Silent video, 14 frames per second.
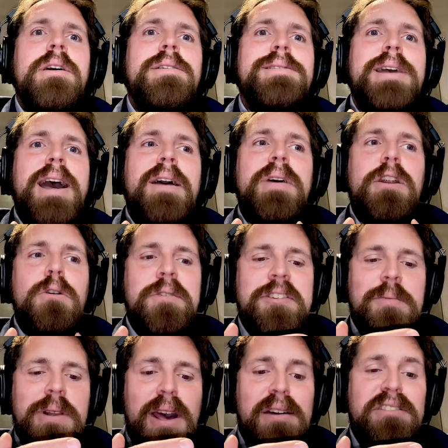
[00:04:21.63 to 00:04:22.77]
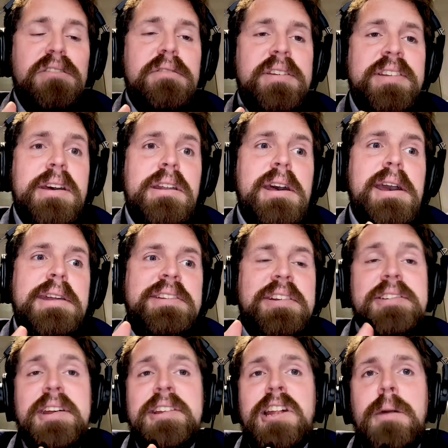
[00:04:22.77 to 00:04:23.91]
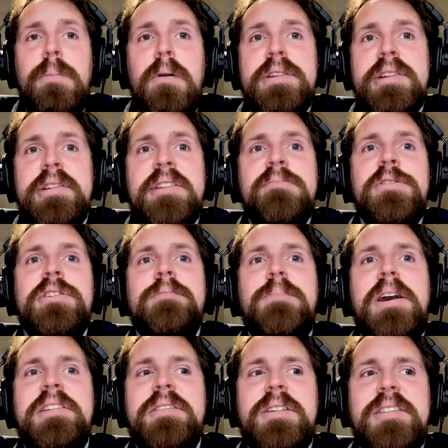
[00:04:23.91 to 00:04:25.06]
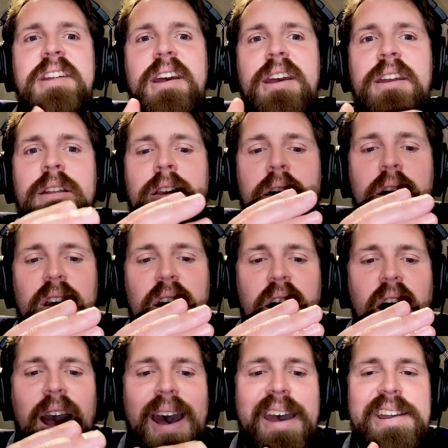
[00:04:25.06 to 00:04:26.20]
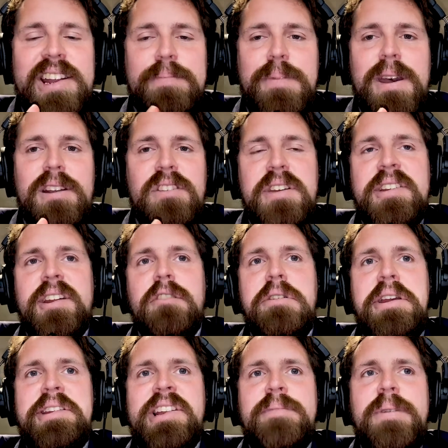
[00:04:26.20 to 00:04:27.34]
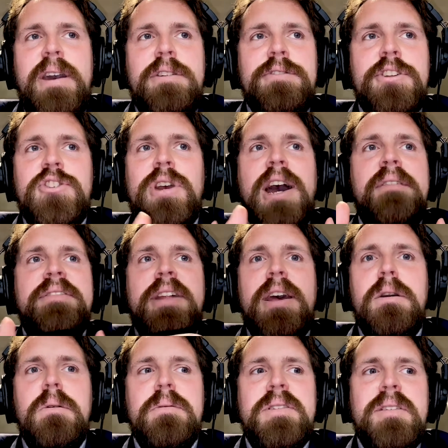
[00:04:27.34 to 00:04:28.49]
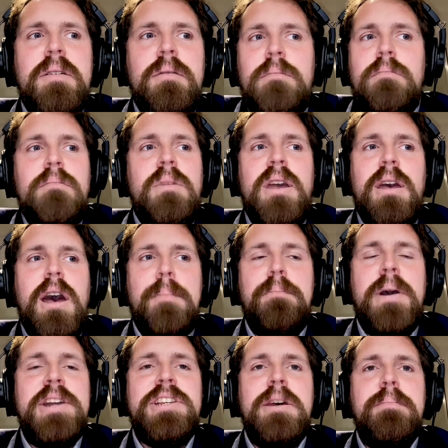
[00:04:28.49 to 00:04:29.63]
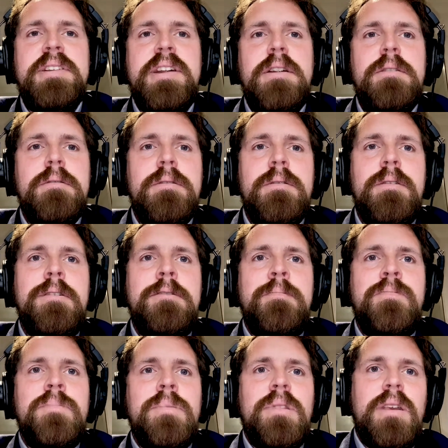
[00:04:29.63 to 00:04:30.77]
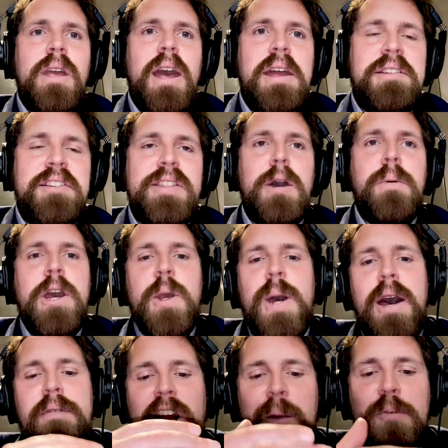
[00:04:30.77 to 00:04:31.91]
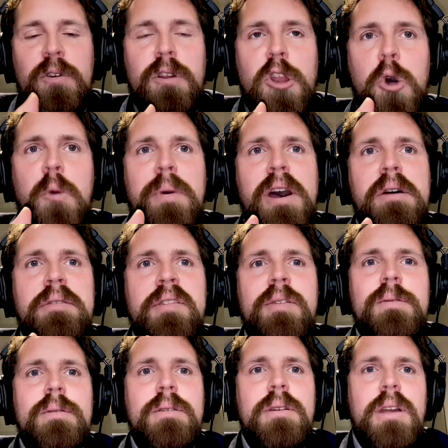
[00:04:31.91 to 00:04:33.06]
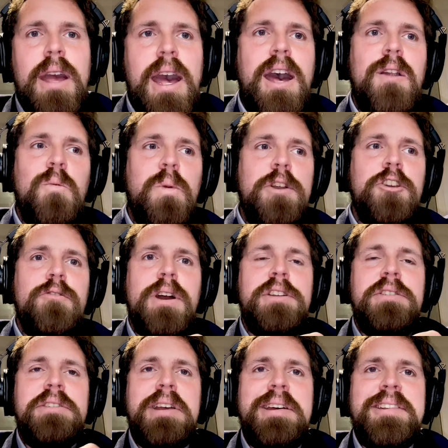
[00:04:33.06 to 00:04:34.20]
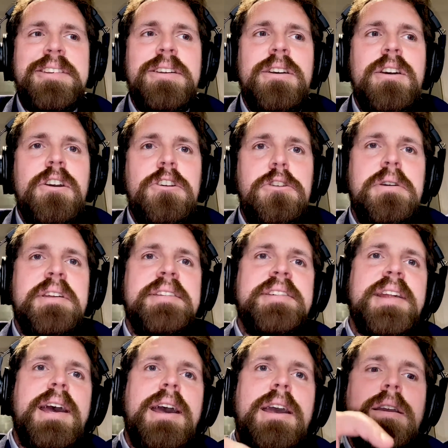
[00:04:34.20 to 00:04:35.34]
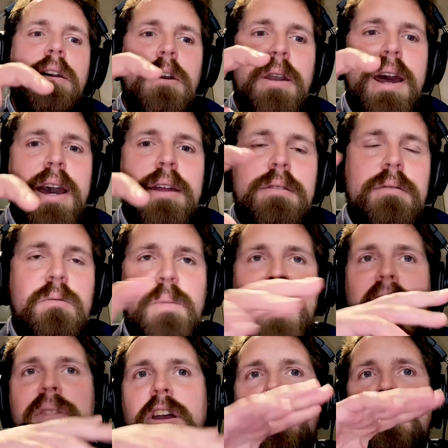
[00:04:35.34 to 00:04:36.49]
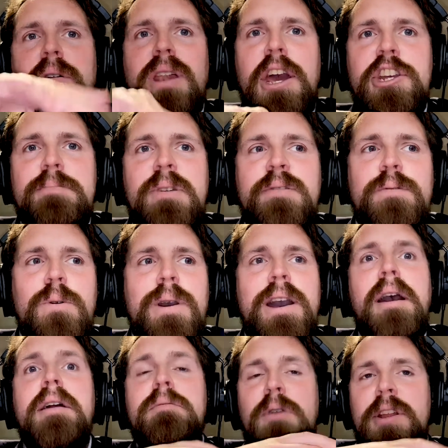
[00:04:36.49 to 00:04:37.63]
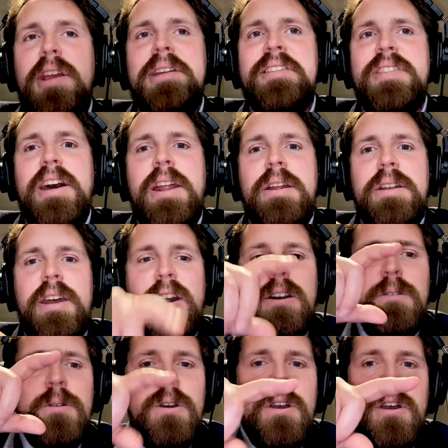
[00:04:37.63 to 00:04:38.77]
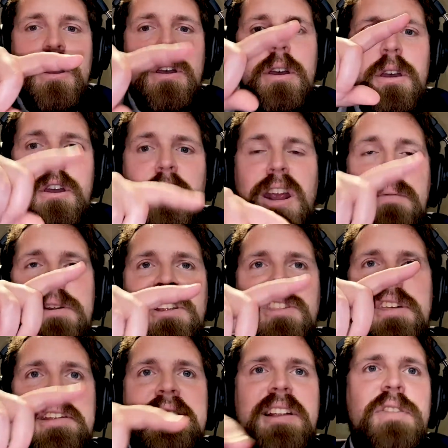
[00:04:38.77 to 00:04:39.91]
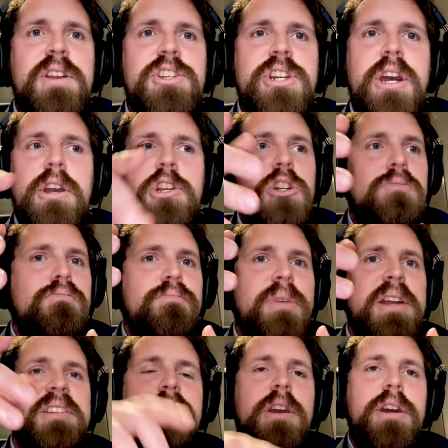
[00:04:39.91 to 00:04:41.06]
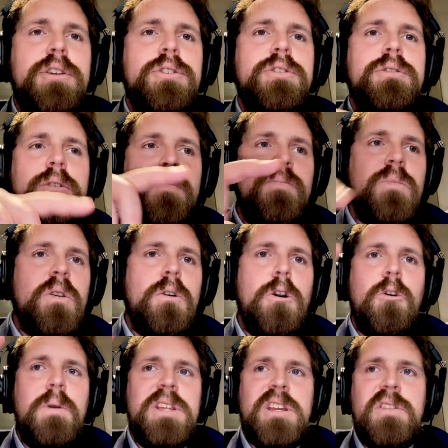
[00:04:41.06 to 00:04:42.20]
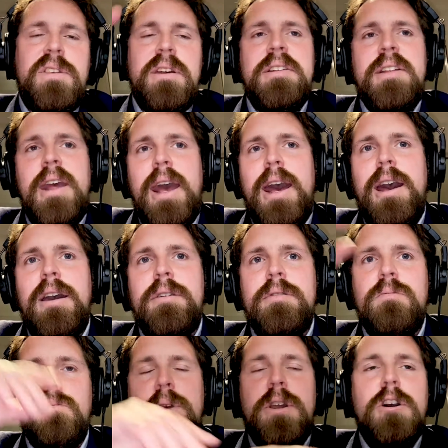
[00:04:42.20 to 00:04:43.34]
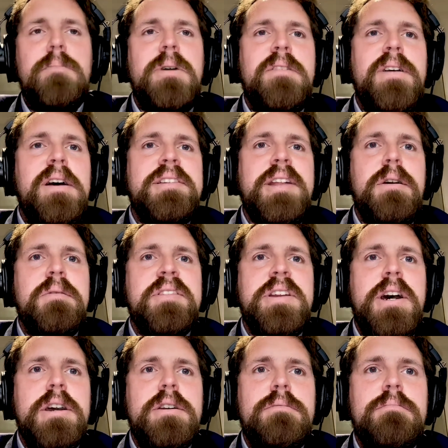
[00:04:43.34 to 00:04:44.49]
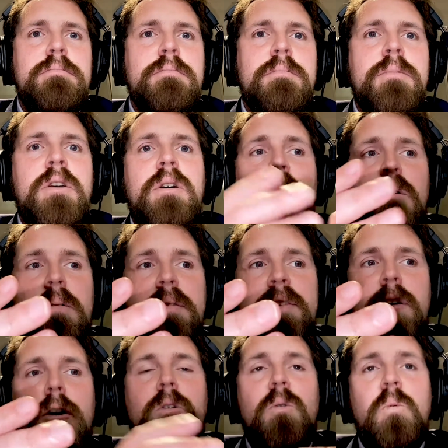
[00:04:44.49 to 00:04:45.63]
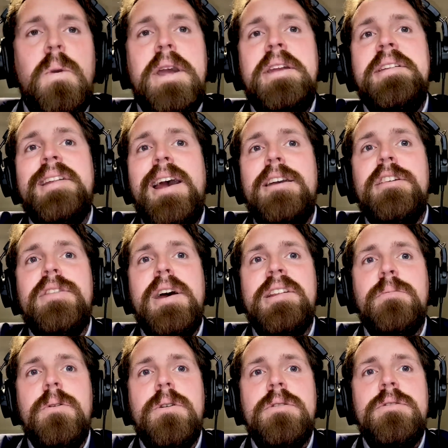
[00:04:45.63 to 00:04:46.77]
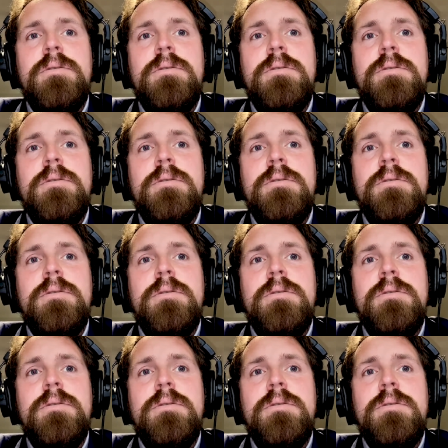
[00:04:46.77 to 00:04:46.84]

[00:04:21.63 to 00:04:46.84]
And that also allows you to set a success hypothesis, which is basically saying, I expect this increase in spend to drive sales up by 10%. And so that way you have an upper and lower bounds. And when you run your test, you can say, all right, we had that correlation beforehand. We're testing that out now. All right, we did this, nothing changed. That's strange. Or we did this and we got above our sales target. So we can say that that's worked.